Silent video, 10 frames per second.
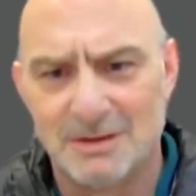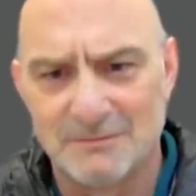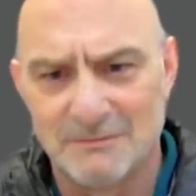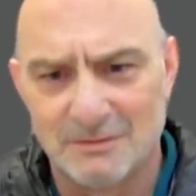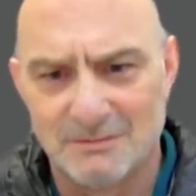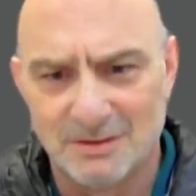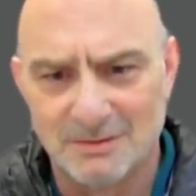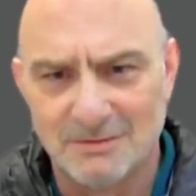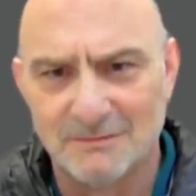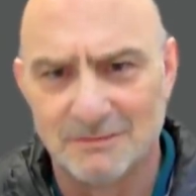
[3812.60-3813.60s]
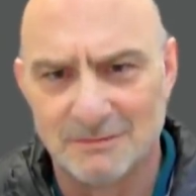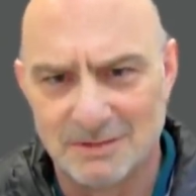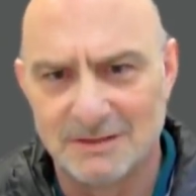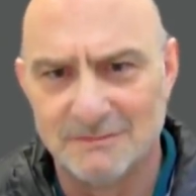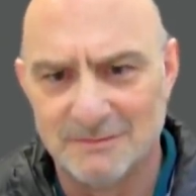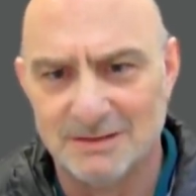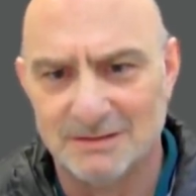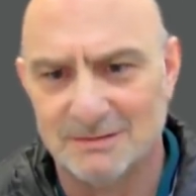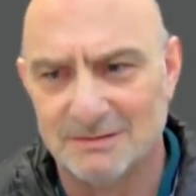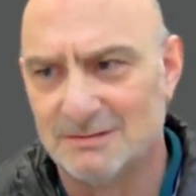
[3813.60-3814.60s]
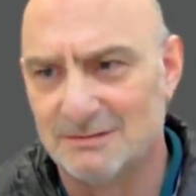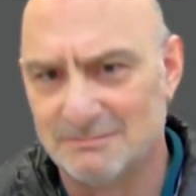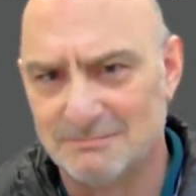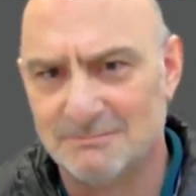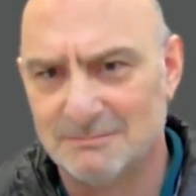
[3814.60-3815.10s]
quiet for a moment for brave men, you know.